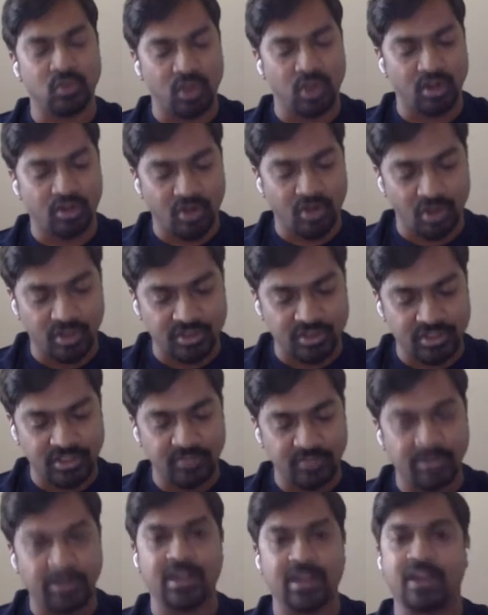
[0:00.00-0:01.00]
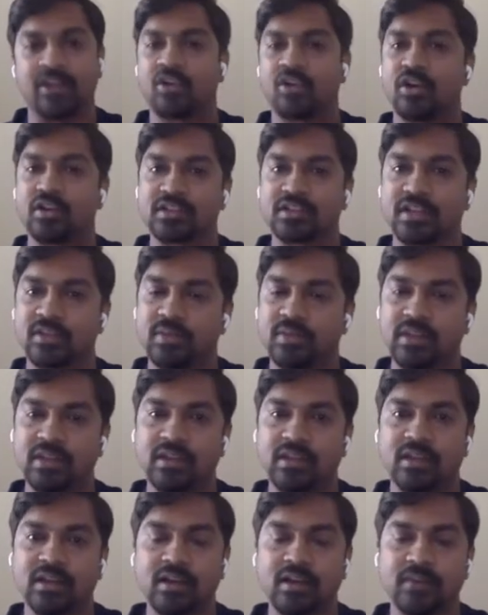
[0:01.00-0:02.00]
called RocksDB, and
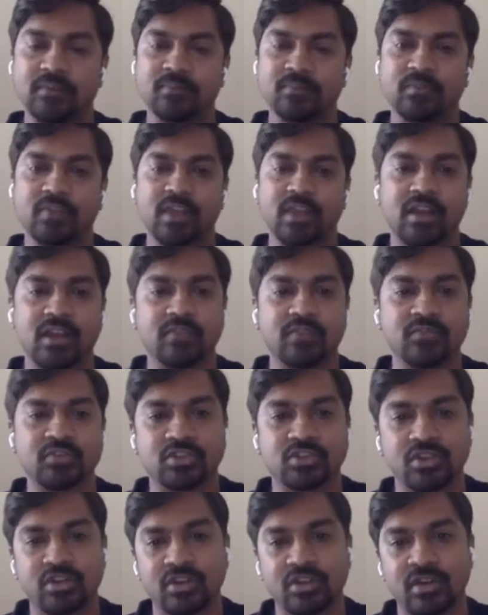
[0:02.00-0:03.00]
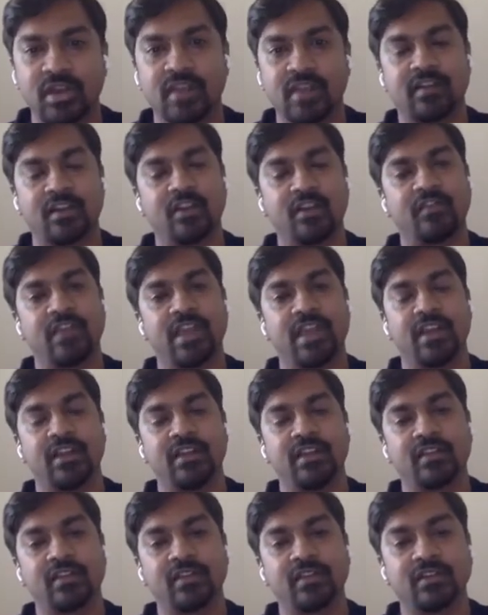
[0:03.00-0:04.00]
RocksDB, um, I'm sure you guys are aware,
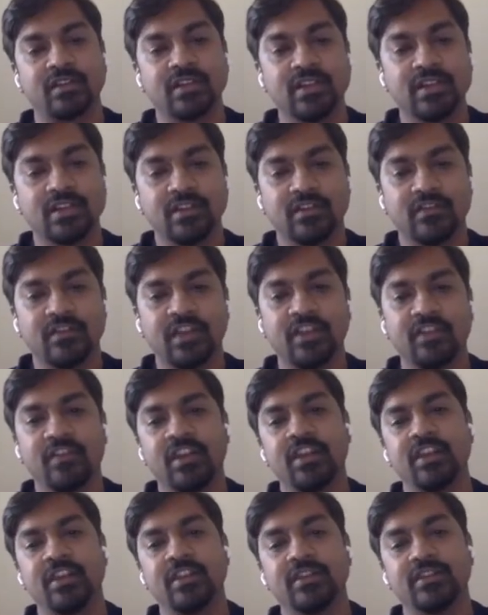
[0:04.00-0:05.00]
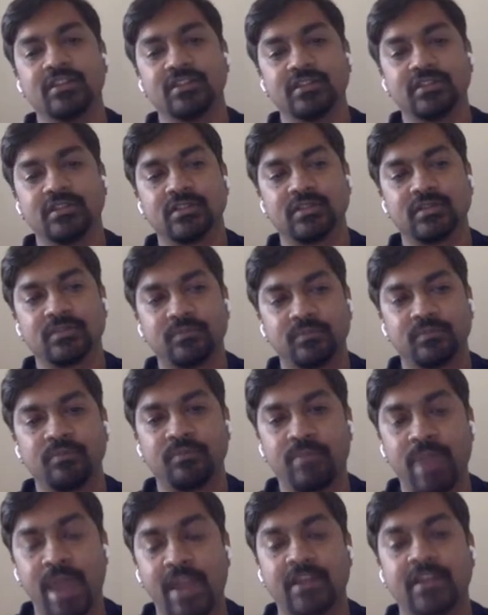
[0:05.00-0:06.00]
is a very very
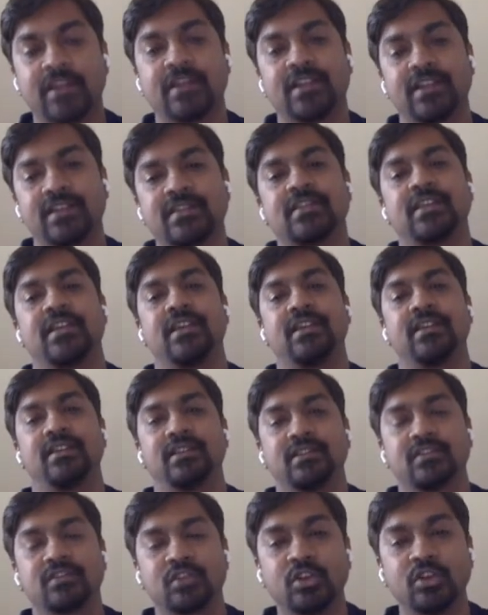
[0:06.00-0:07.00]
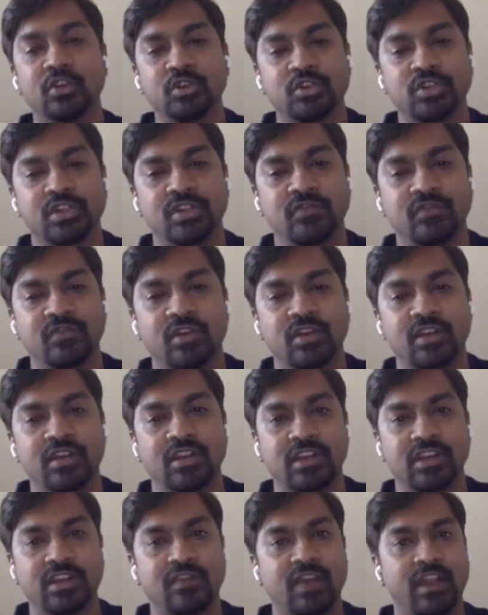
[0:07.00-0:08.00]
battle tested solution for
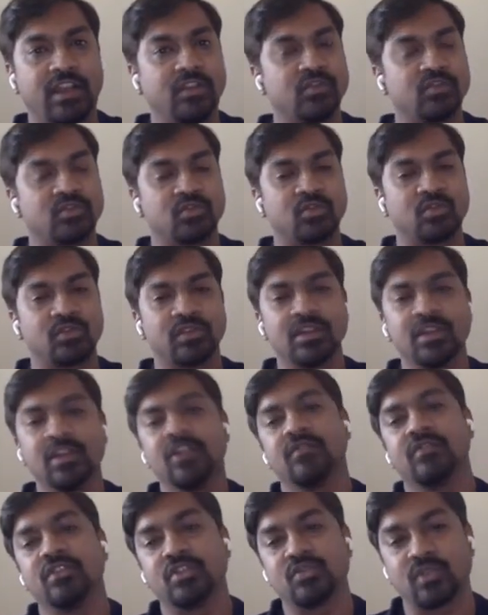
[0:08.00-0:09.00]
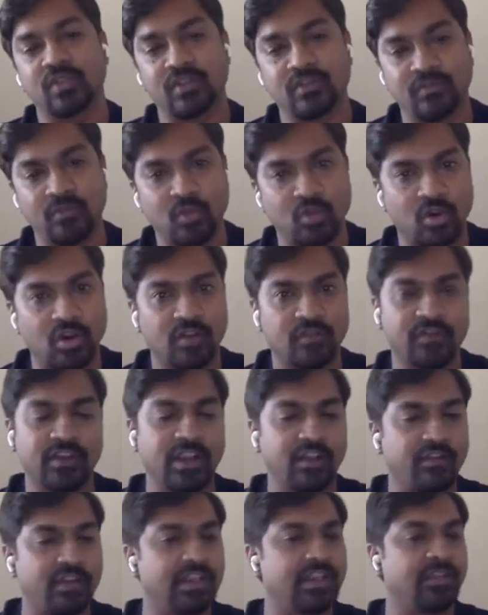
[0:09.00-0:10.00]
the key value stores, which was a fork of
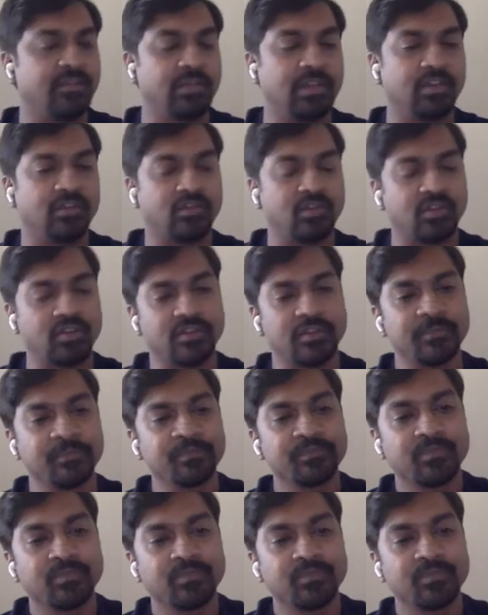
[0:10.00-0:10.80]
level DB, of course.